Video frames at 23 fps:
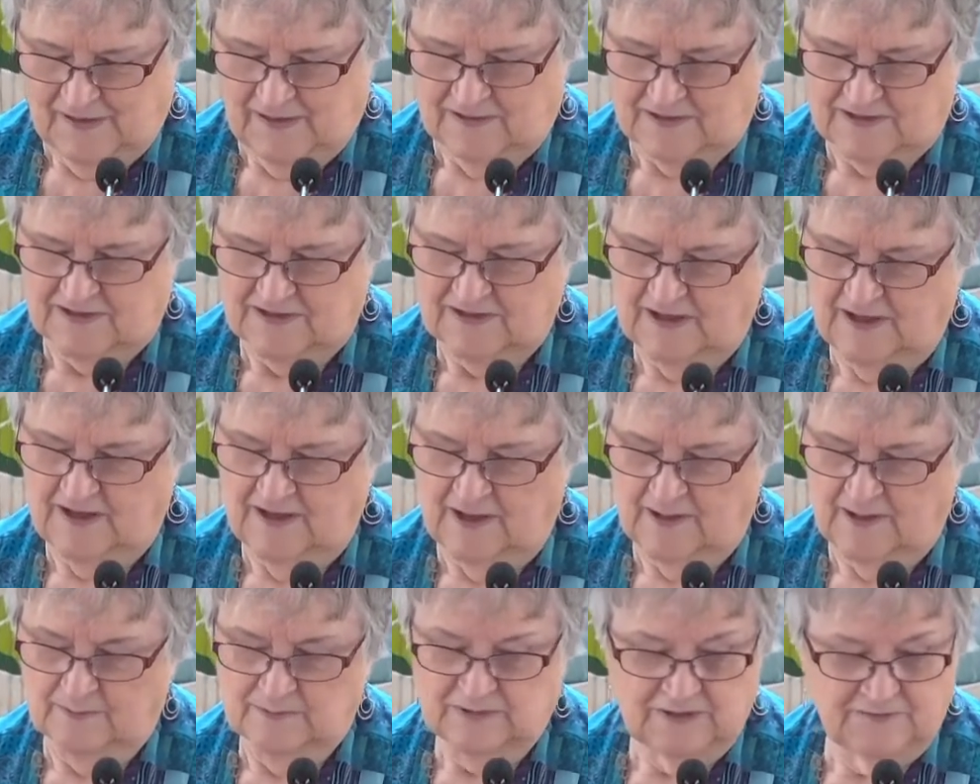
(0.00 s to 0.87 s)
Today,
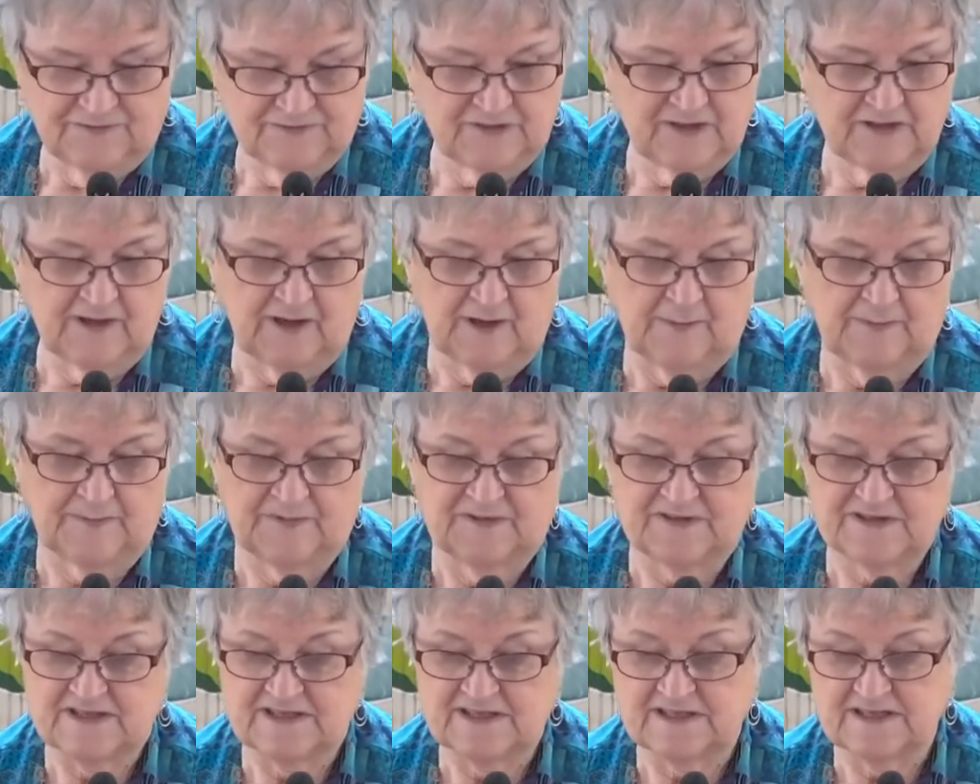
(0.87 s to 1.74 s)
I'm lifting up
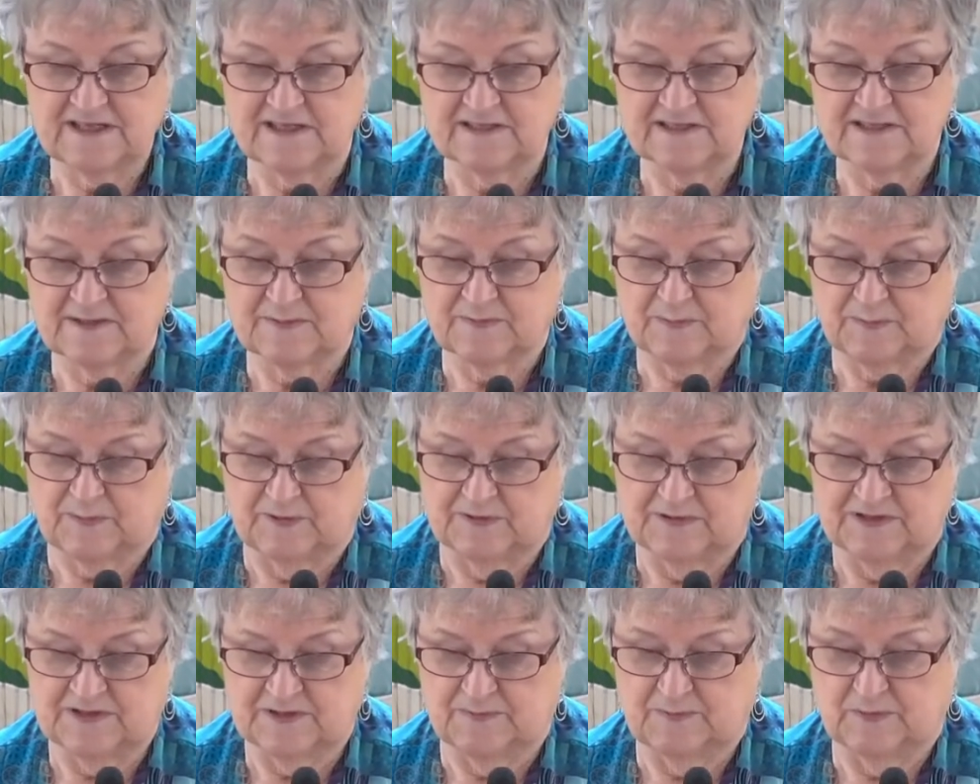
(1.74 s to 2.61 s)
the 6th
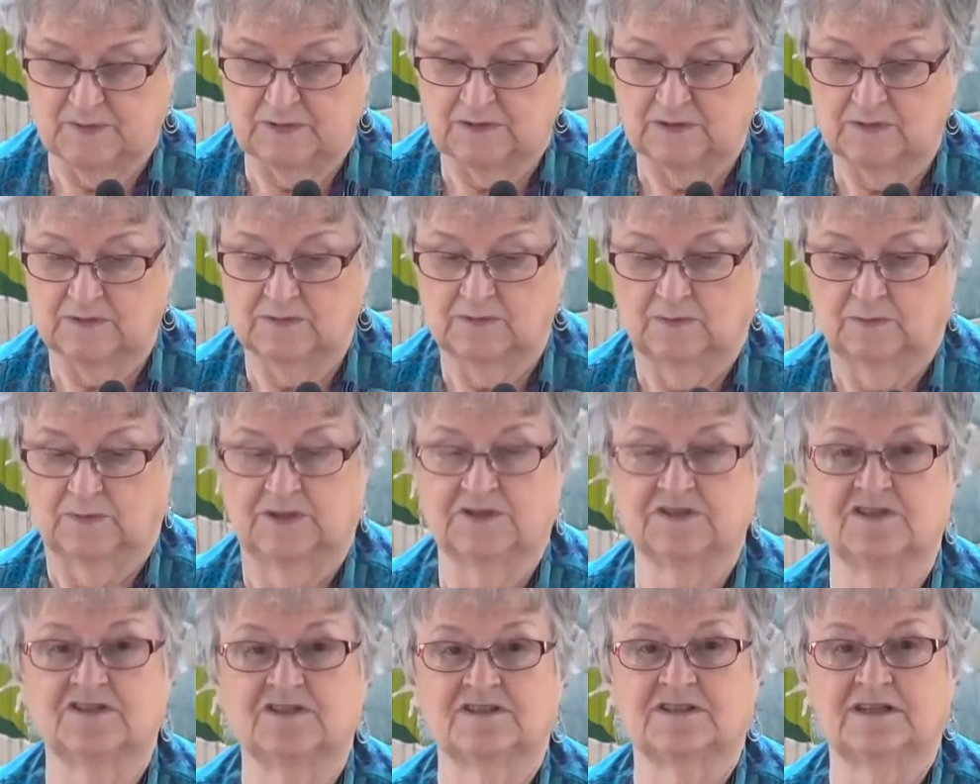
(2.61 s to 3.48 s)
principle,
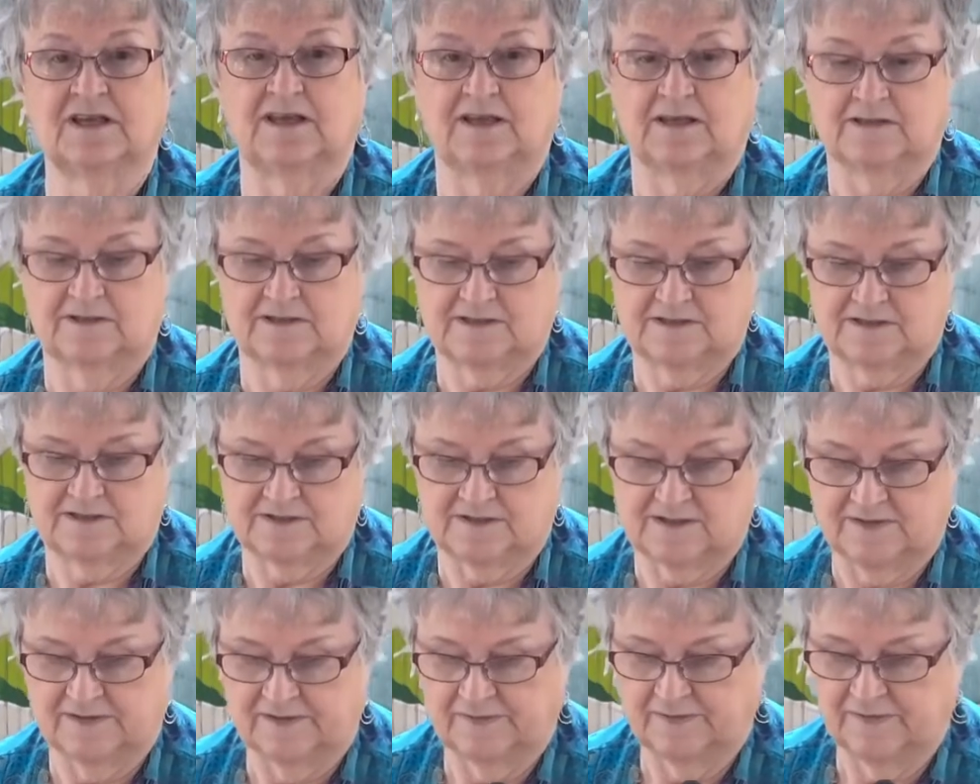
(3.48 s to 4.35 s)
which
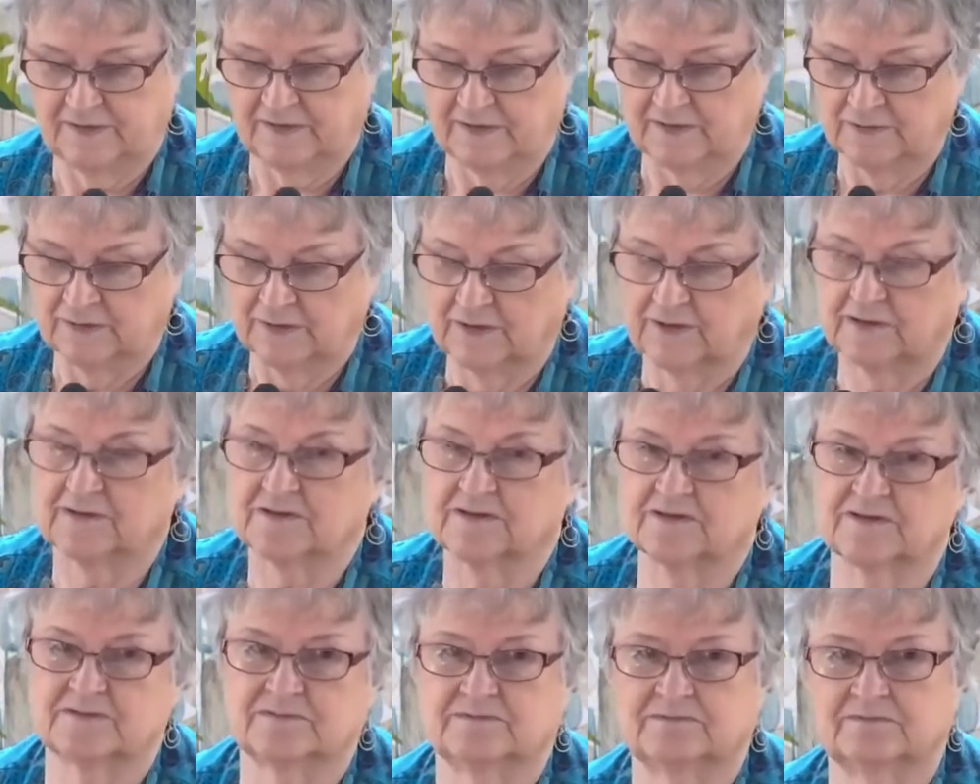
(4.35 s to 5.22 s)
states, you can look,
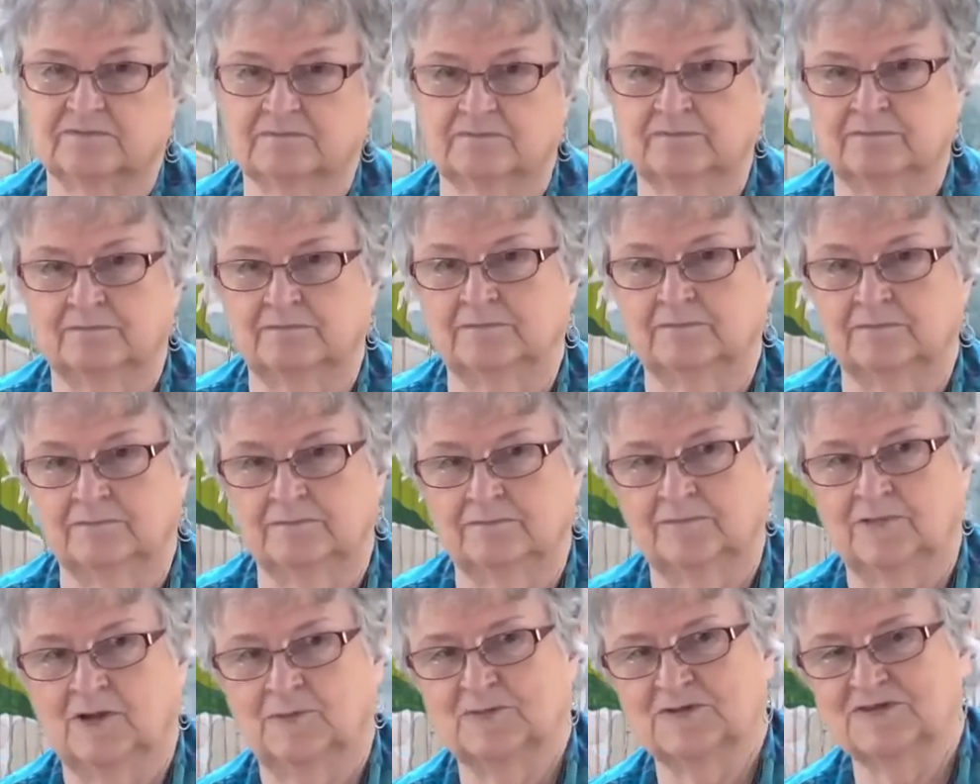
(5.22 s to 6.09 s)
it's
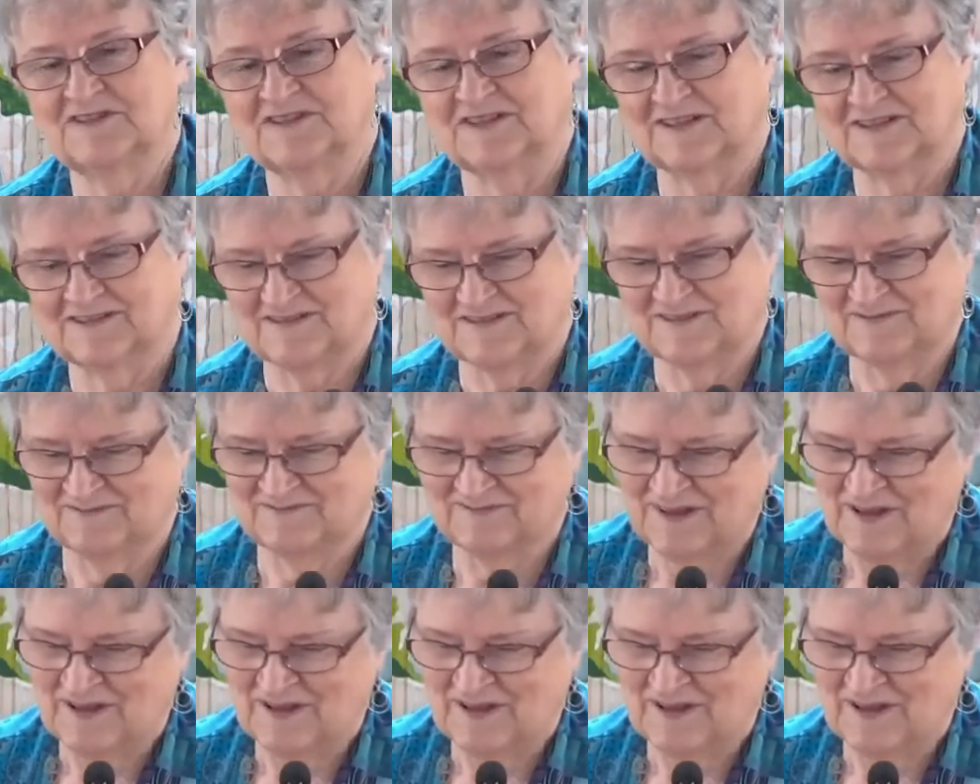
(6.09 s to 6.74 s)
number 6.